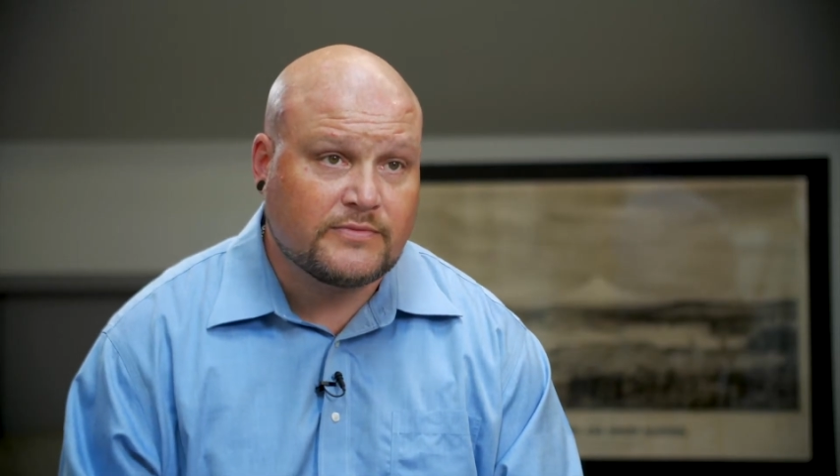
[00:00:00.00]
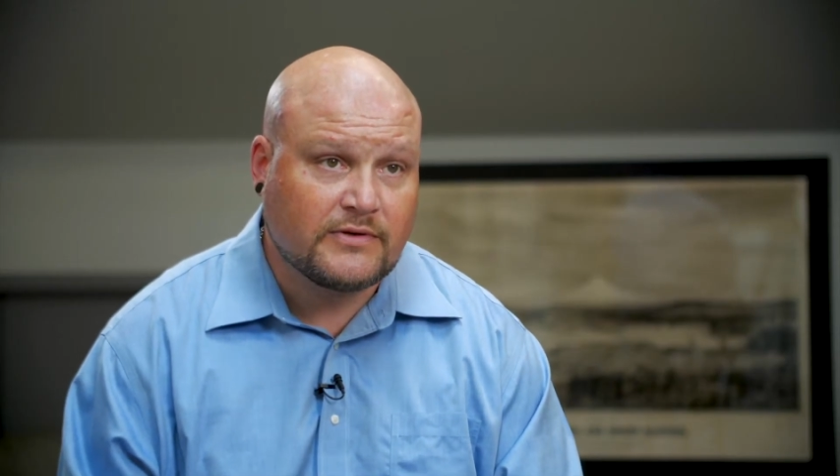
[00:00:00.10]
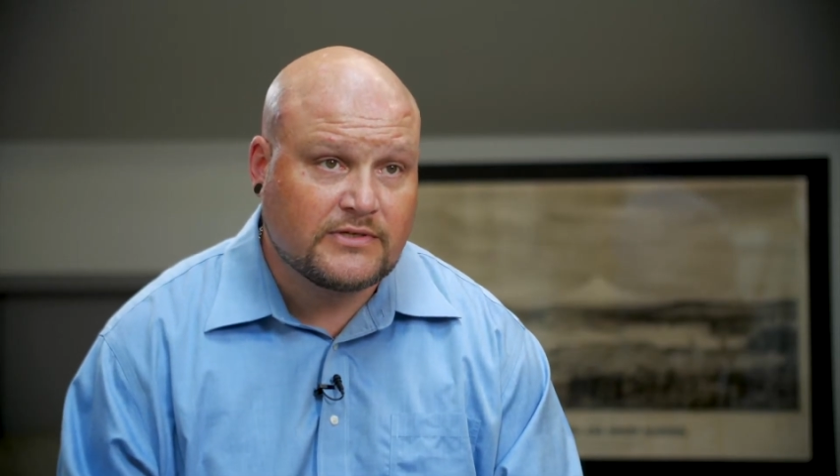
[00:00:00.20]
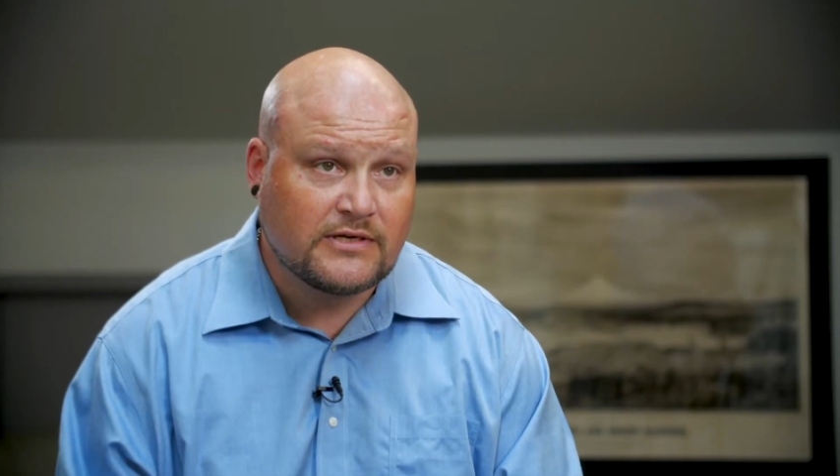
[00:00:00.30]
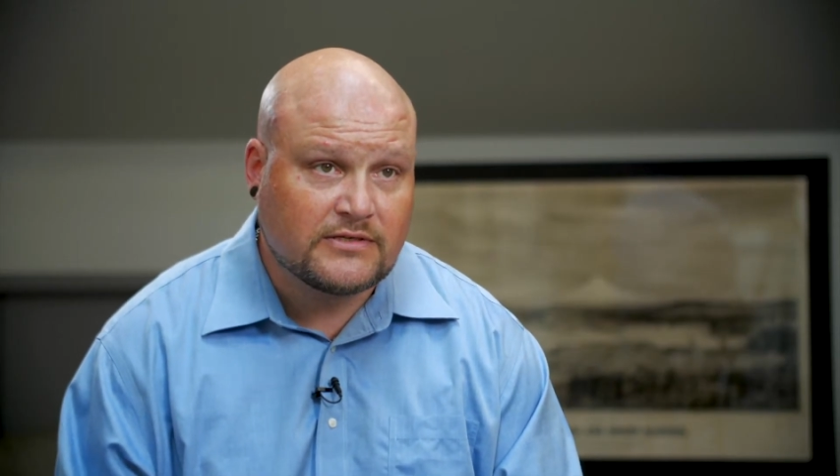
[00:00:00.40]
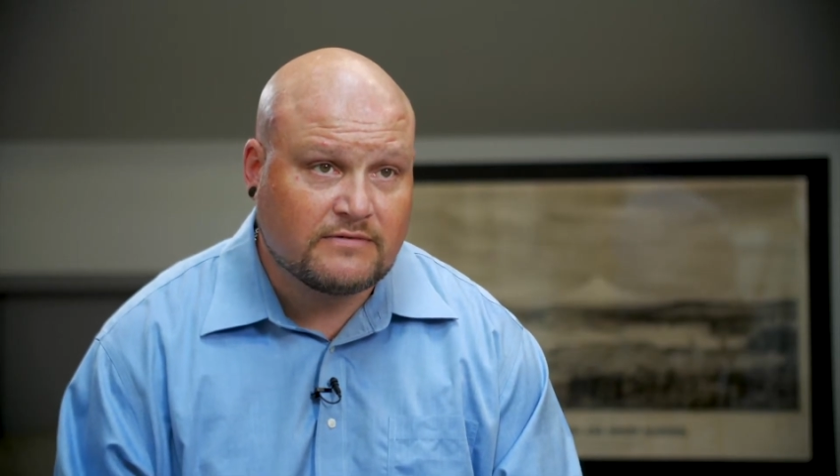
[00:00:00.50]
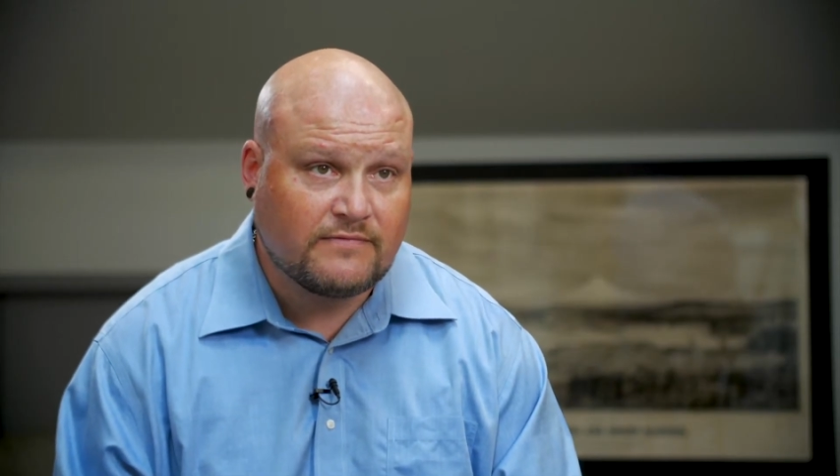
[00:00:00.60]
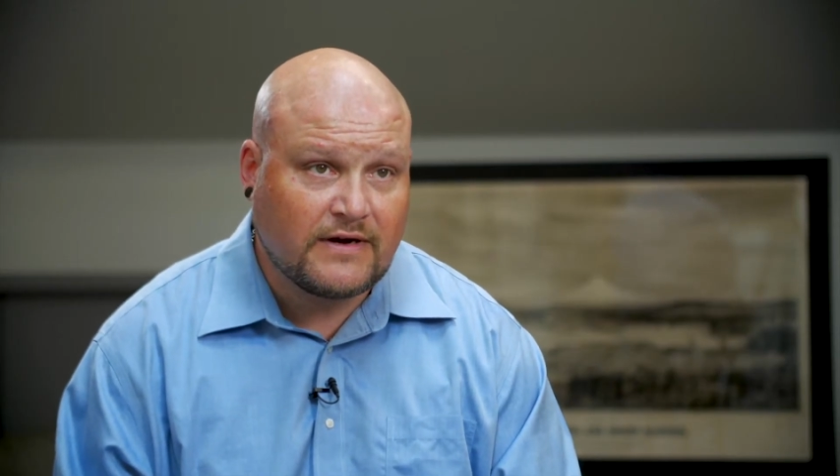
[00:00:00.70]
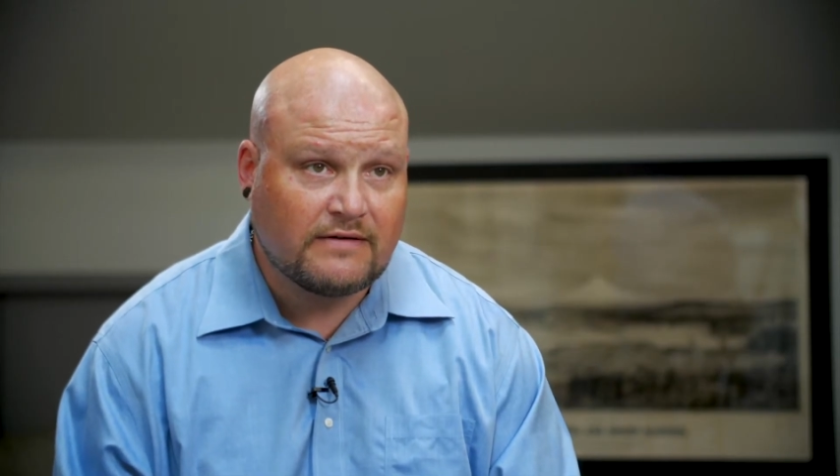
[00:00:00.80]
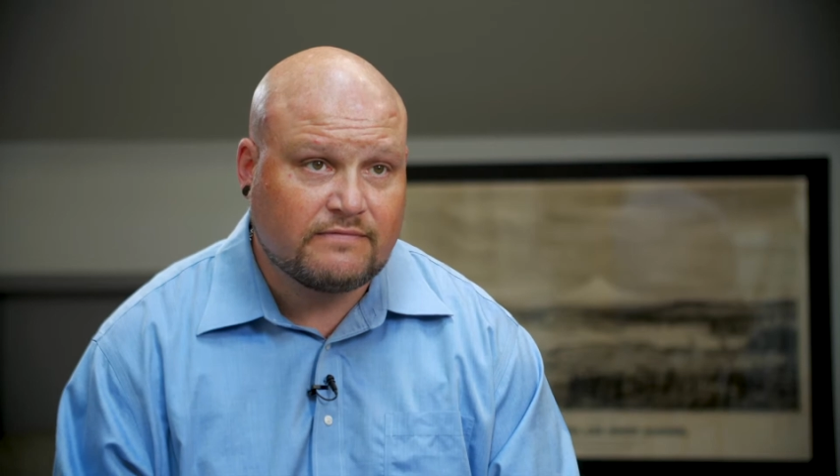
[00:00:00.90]
motels in
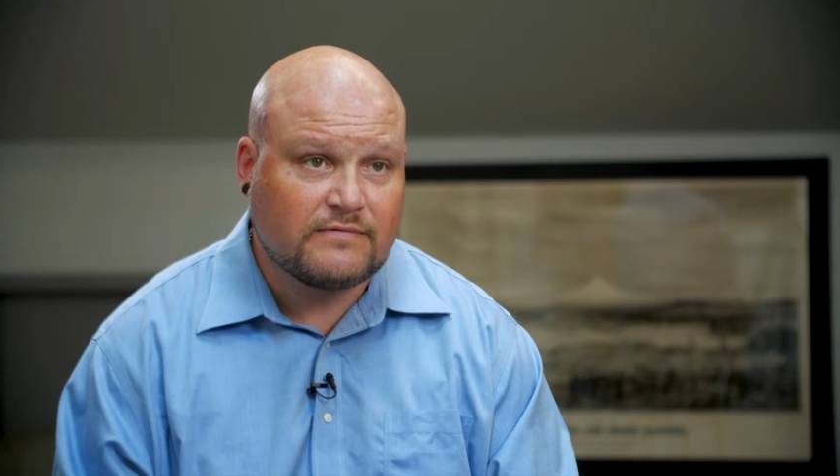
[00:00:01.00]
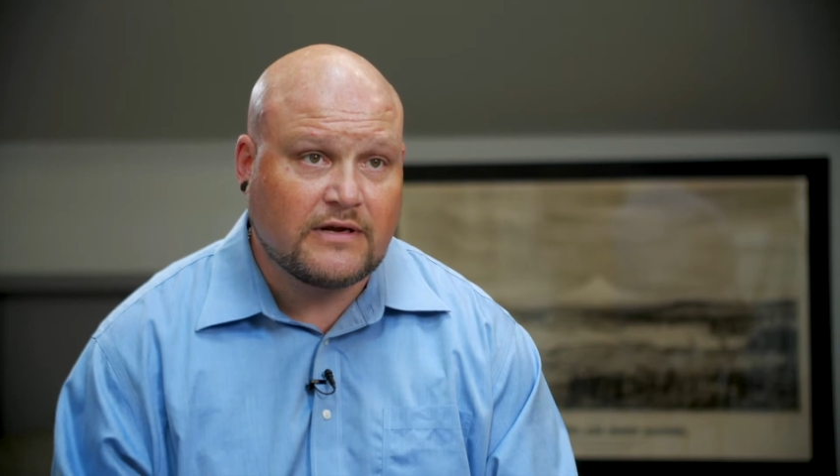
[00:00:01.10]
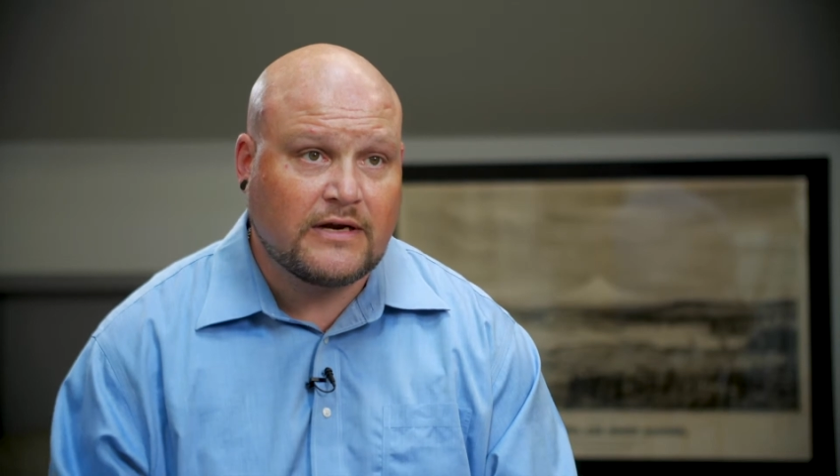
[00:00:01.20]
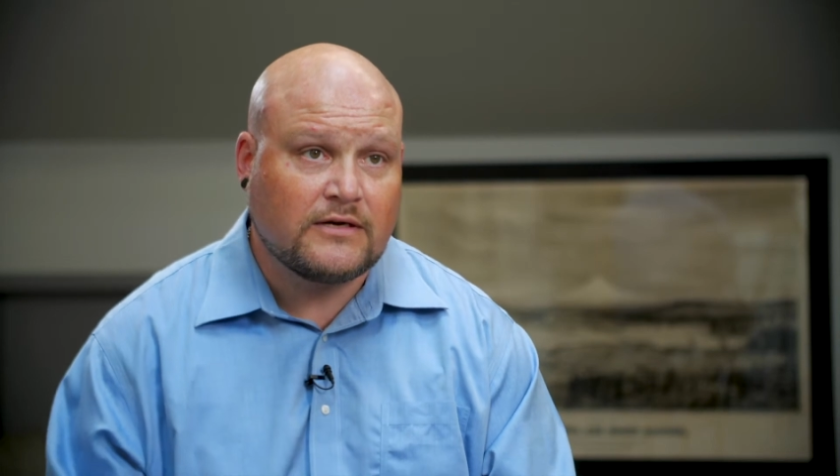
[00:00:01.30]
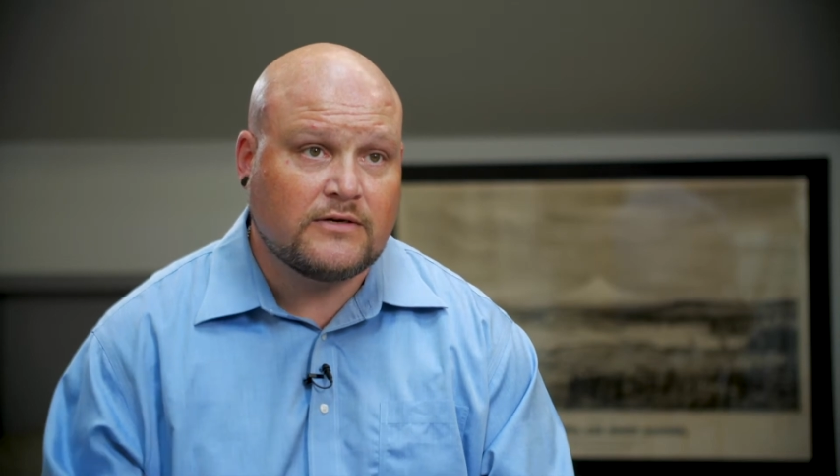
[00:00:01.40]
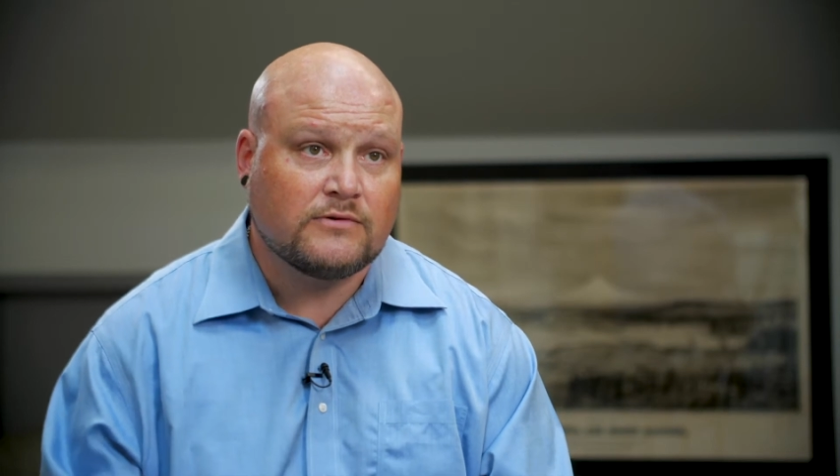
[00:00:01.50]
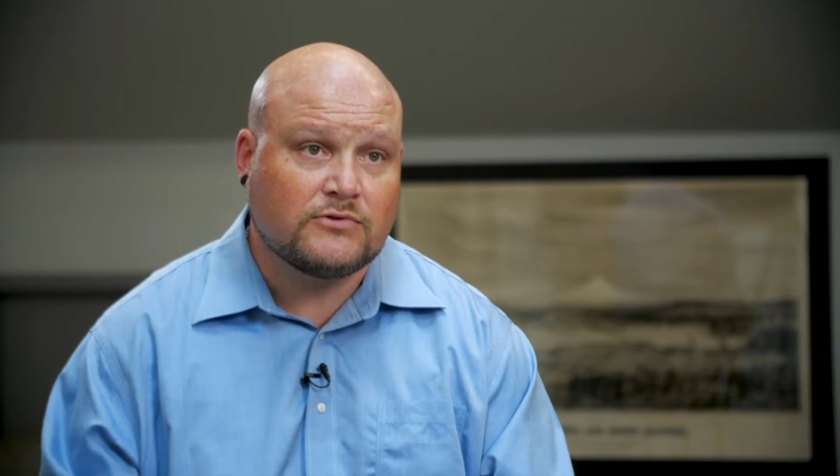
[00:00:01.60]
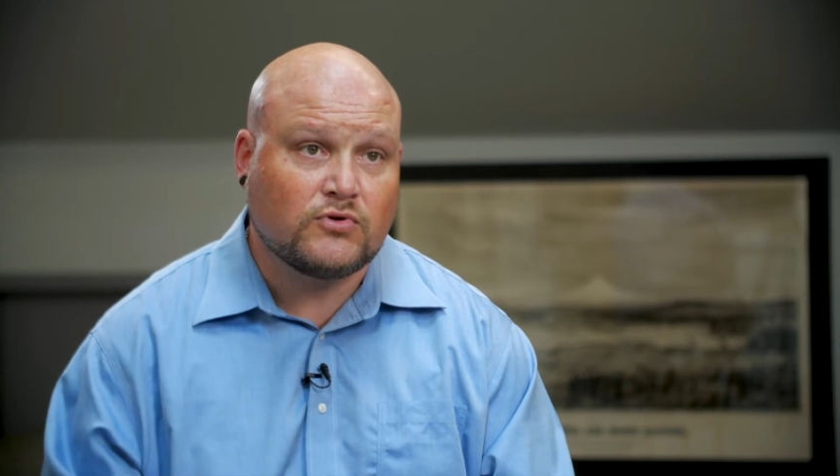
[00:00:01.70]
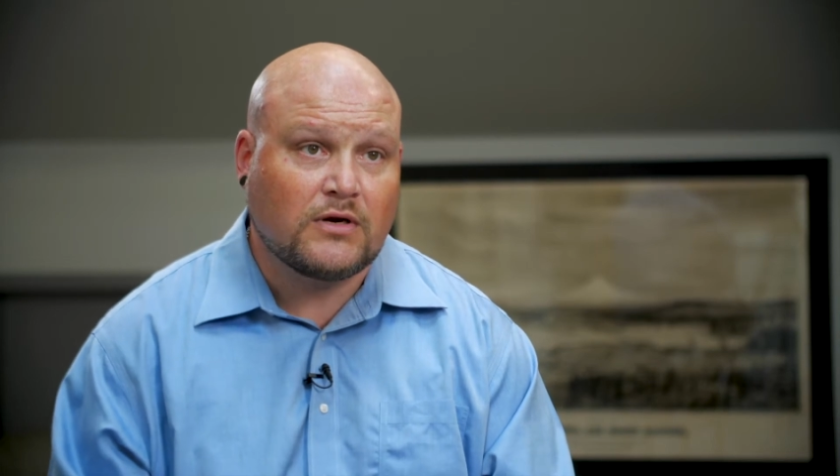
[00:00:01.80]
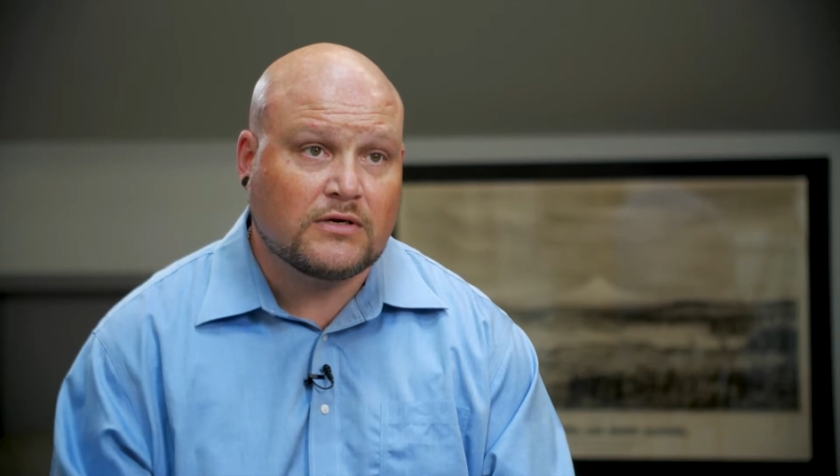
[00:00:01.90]
5 that had to do
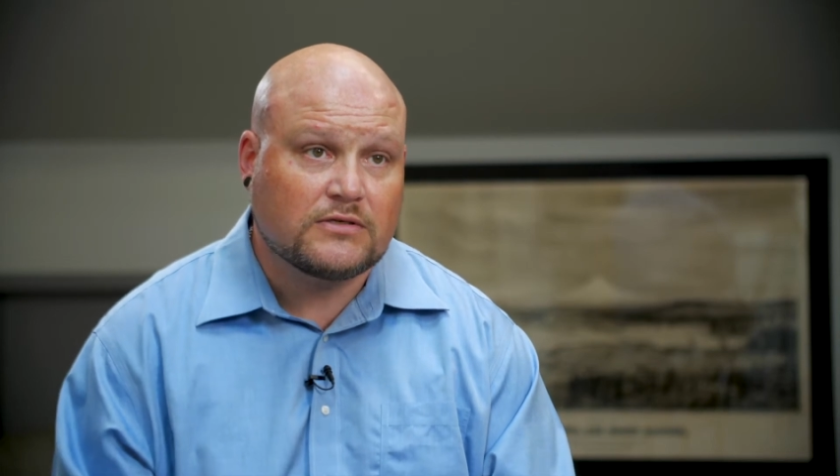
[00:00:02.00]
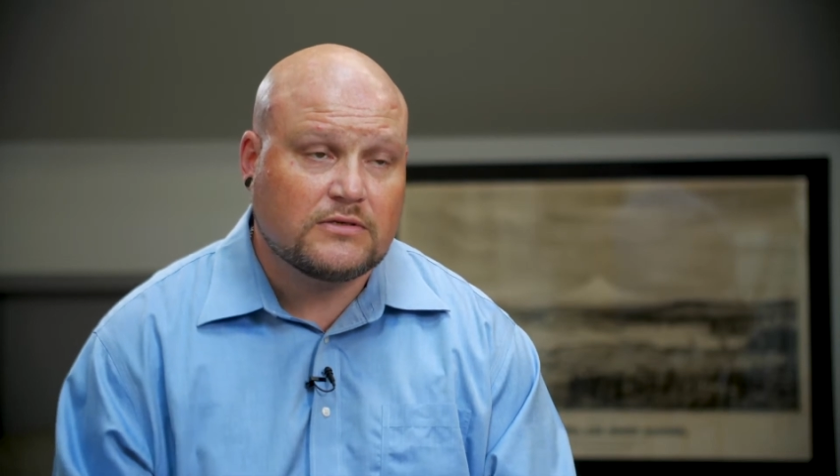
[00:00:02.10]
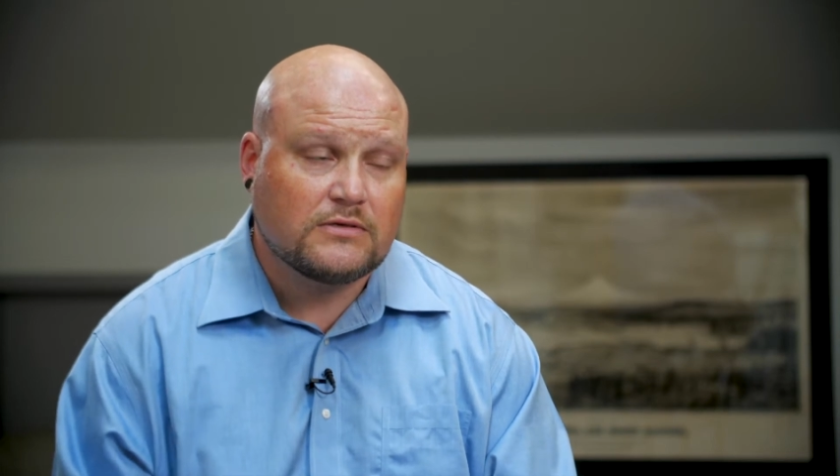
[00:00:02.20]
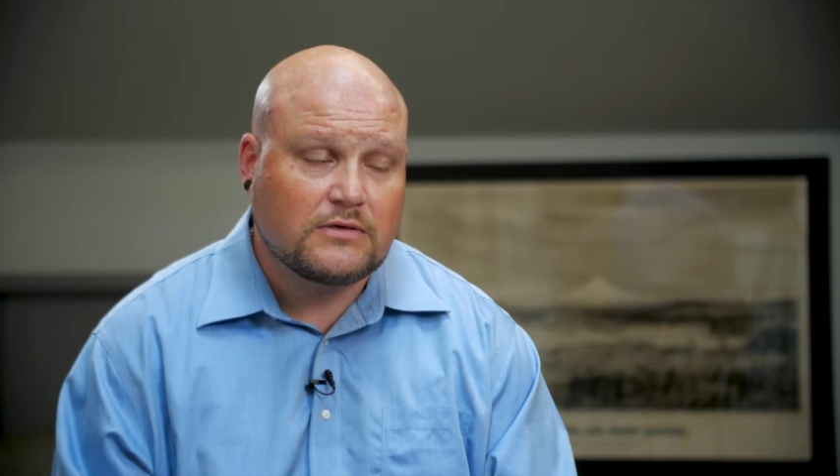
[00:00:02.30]
with drugs.